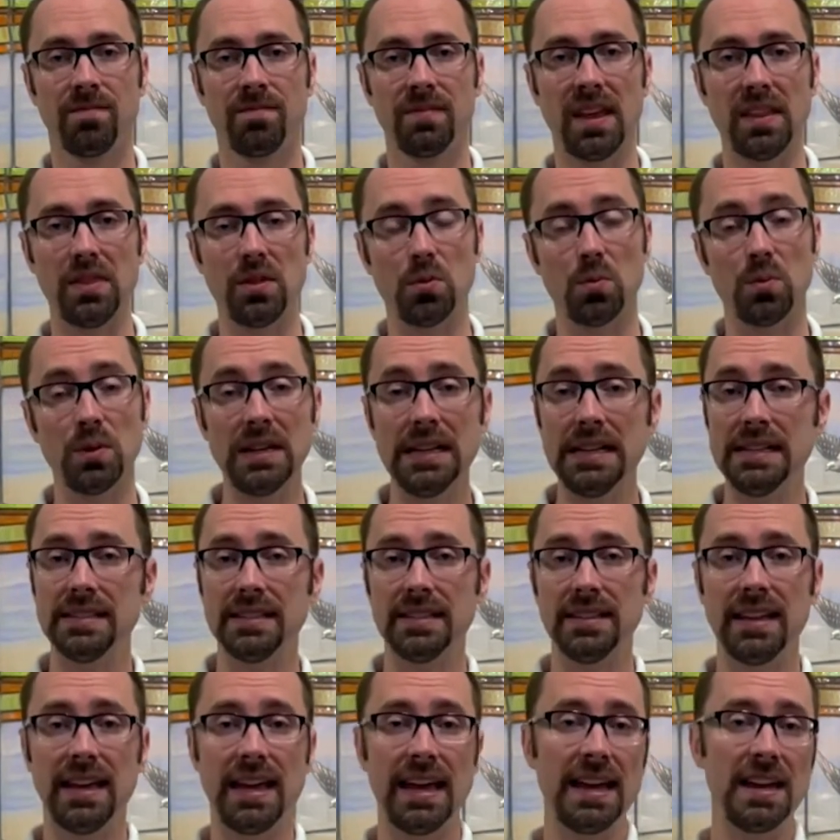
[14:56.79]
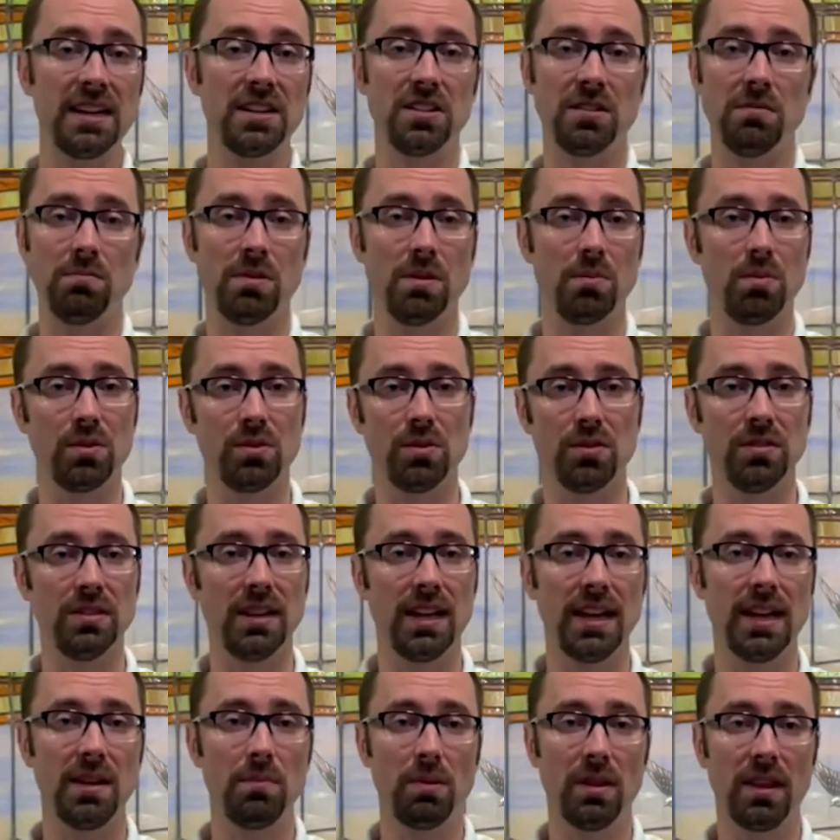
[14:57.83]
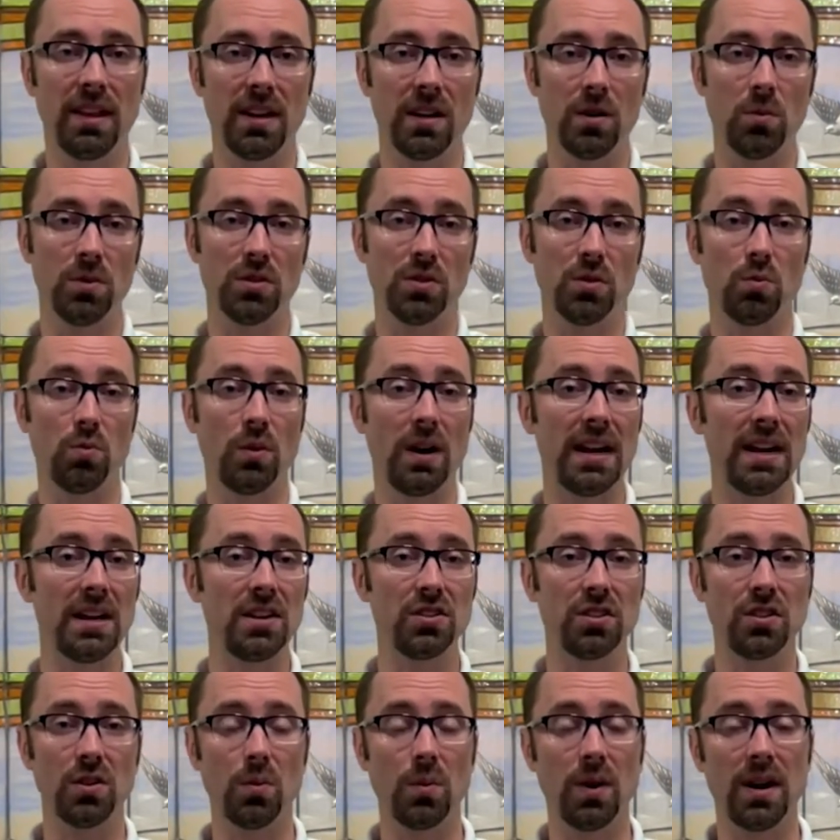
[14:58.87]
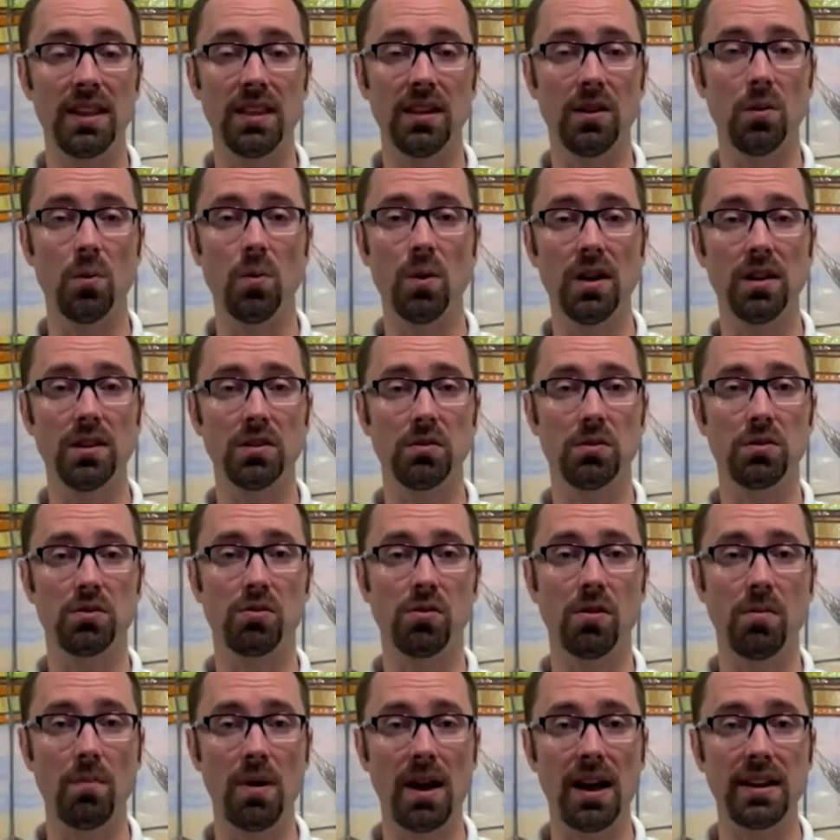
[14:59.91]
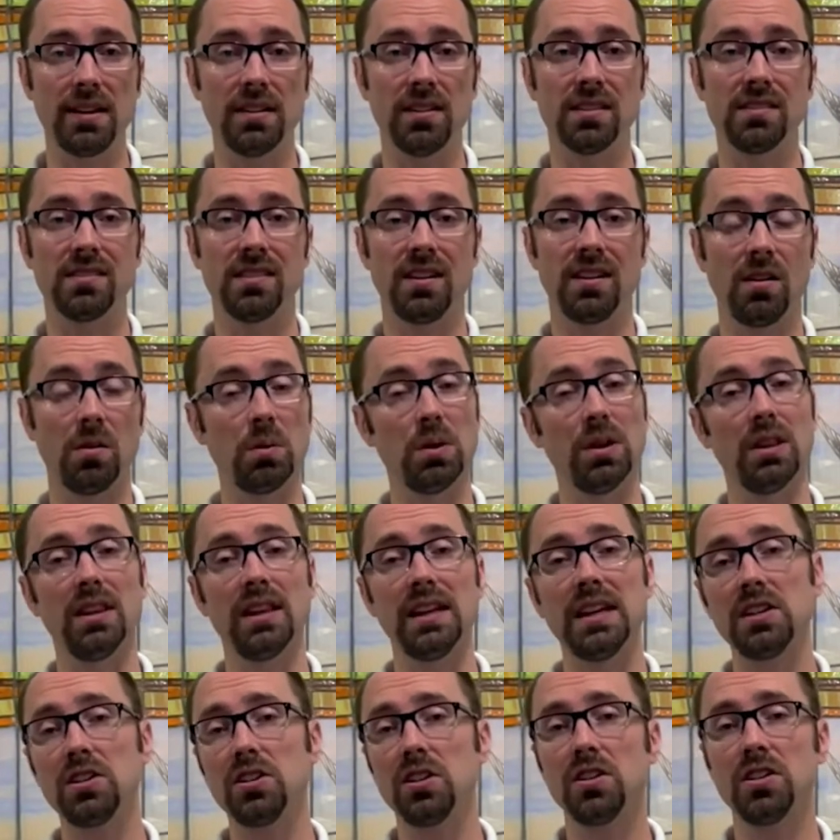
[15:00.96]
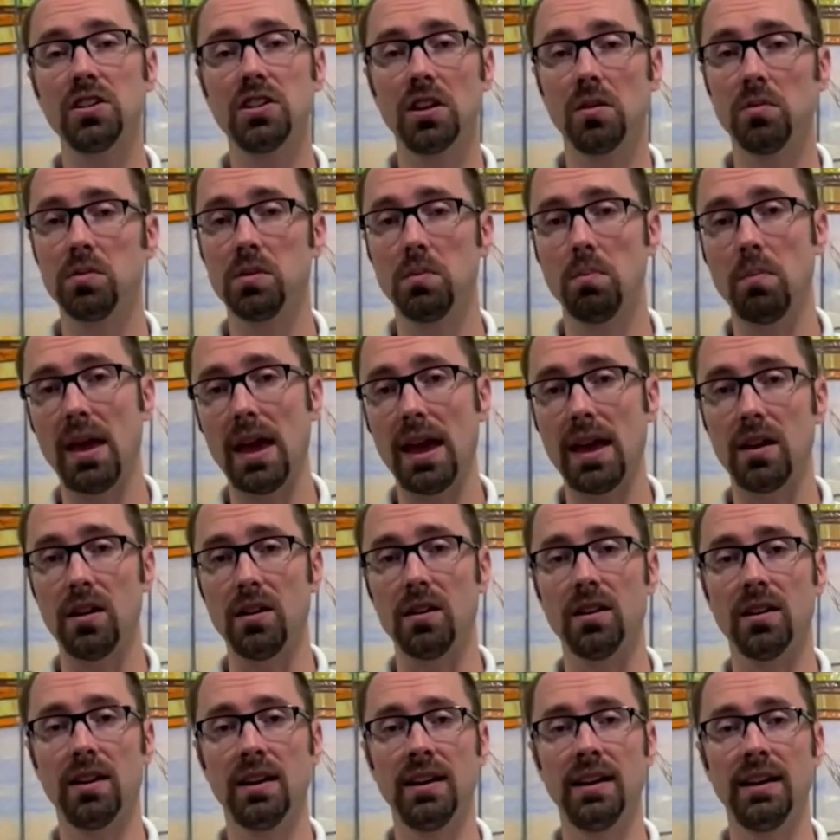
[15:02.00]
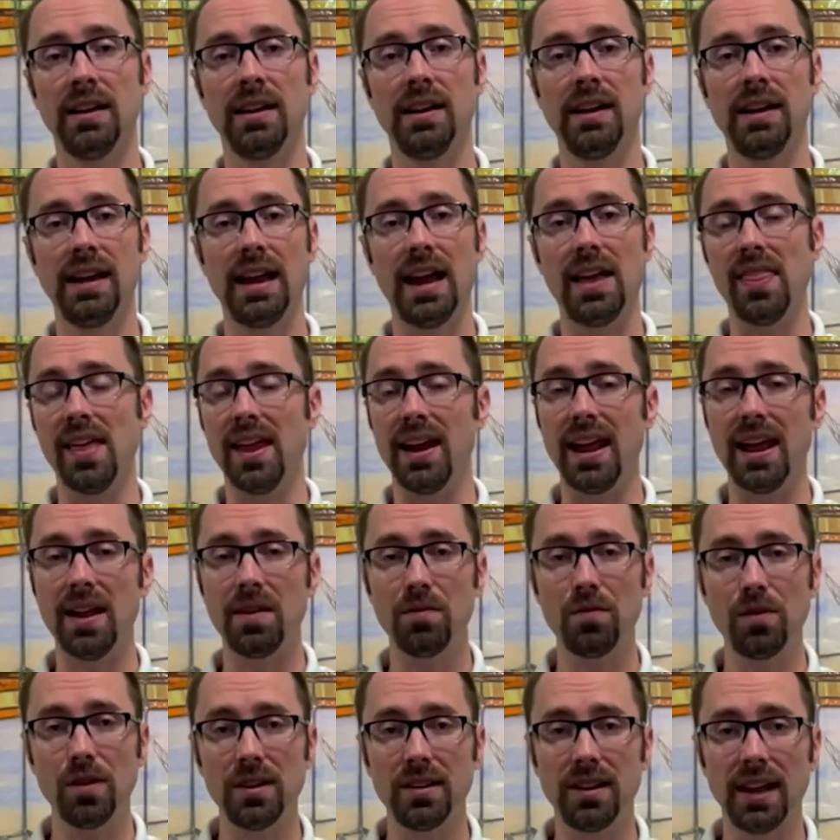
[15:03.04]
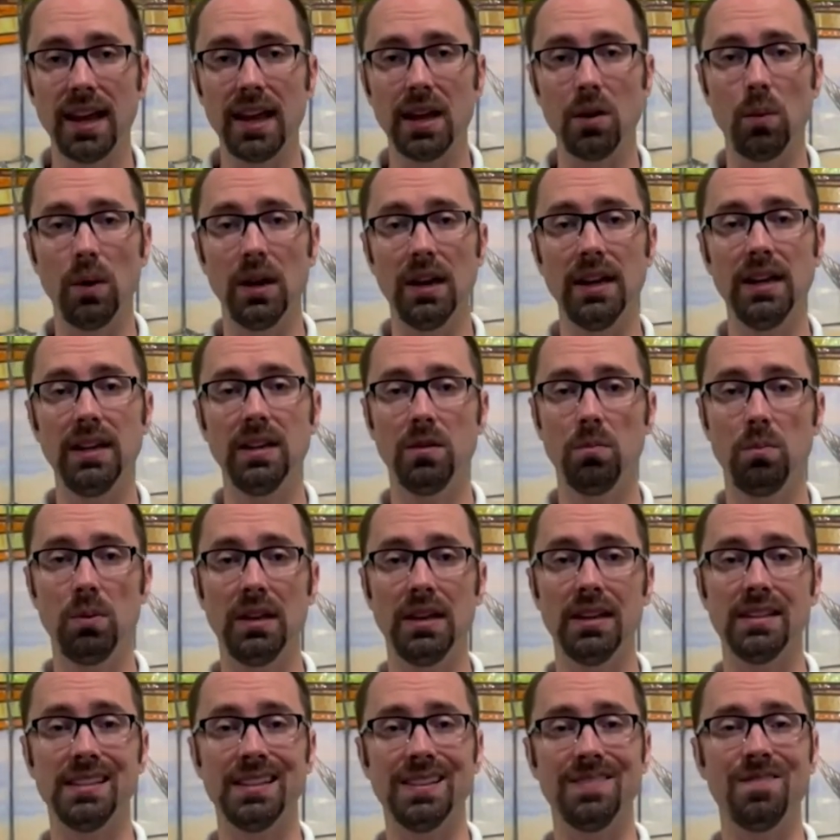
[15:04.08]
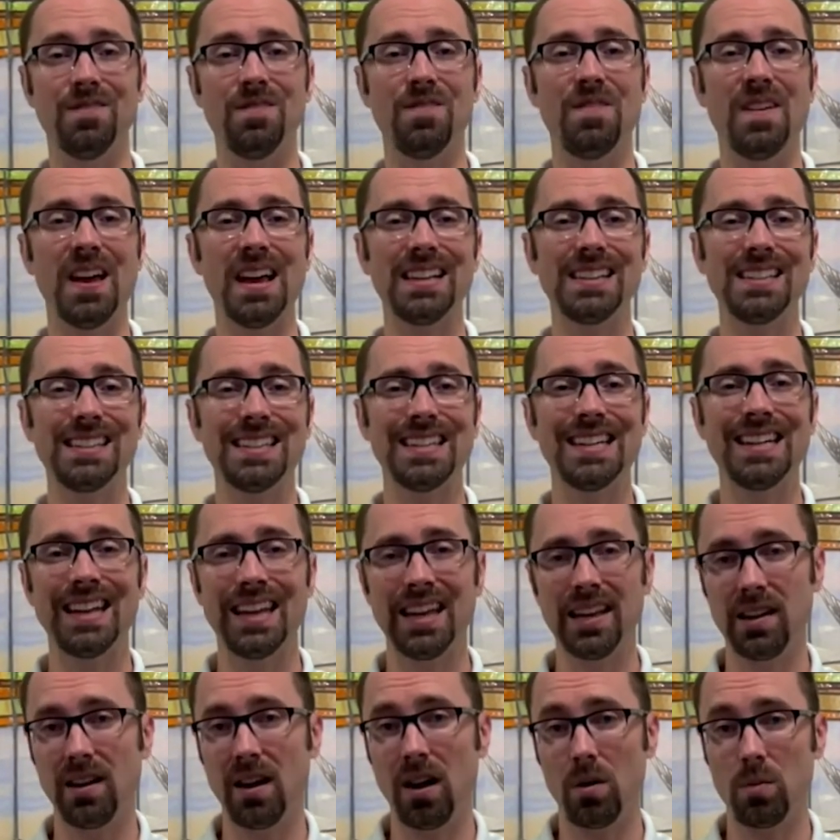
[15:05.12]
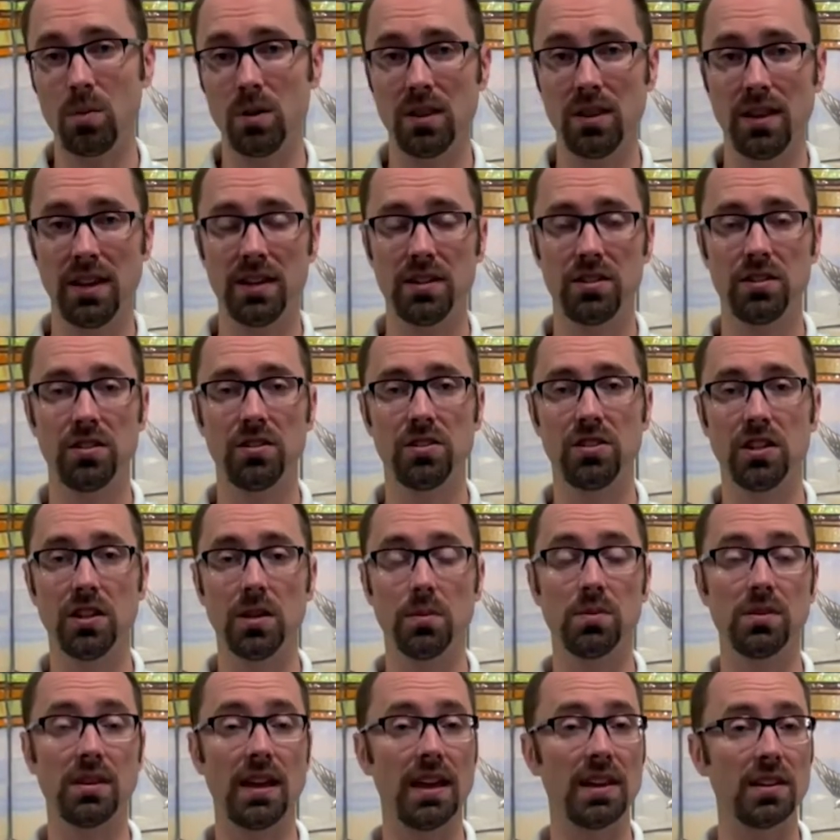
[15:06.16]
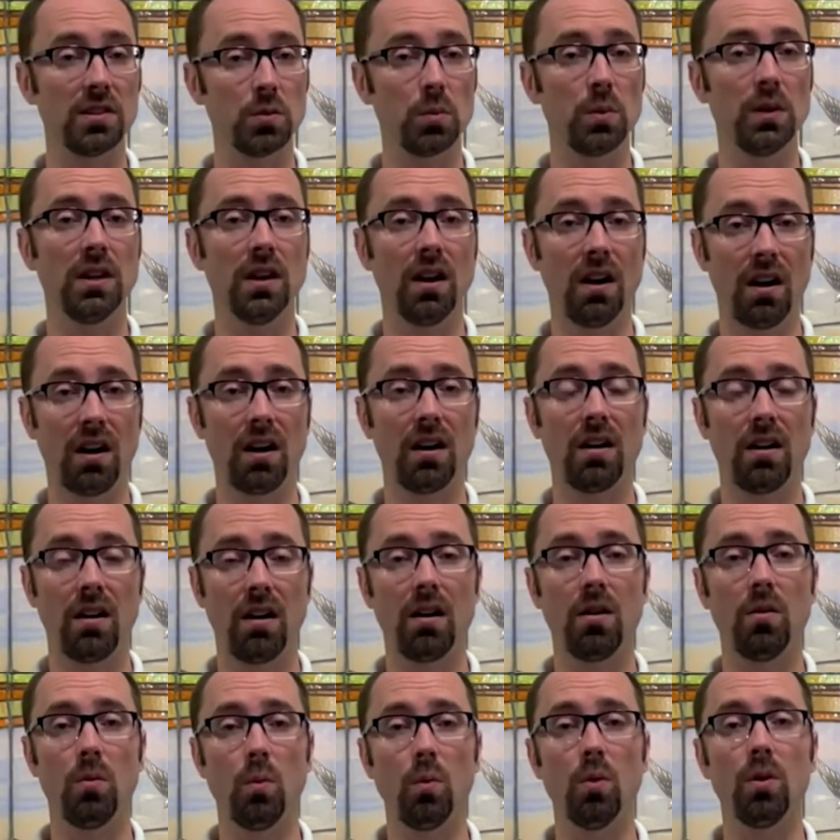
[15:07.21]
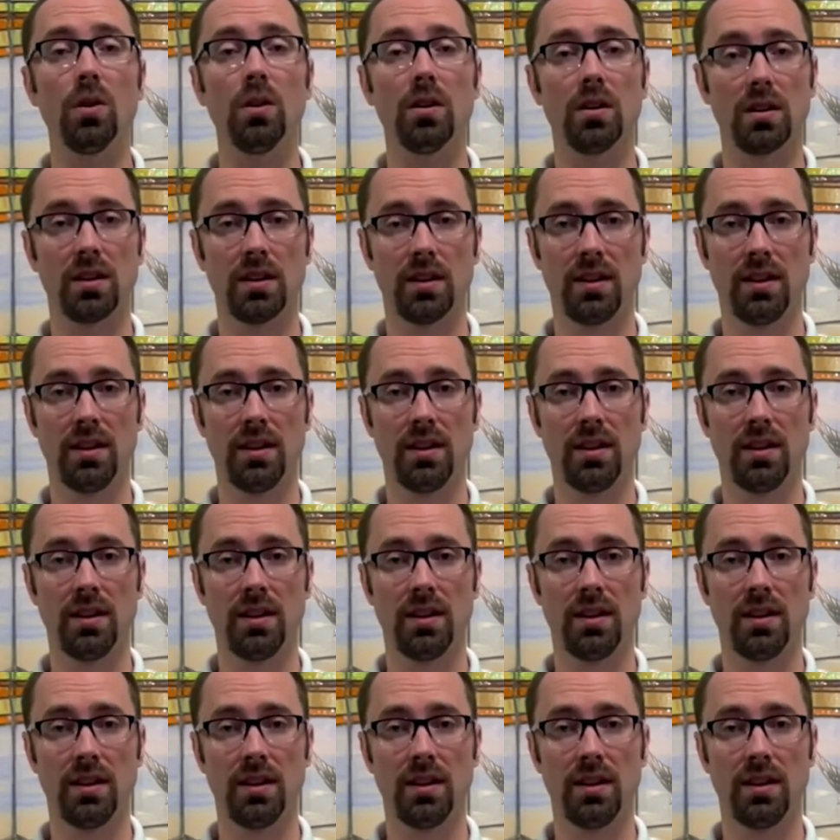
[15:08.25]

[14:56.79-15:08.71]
And the reason the ancient biblical day planner was arranged the way that it was to remind us that relationships matter and that every day we need to be as invested in our relationships as we are our work,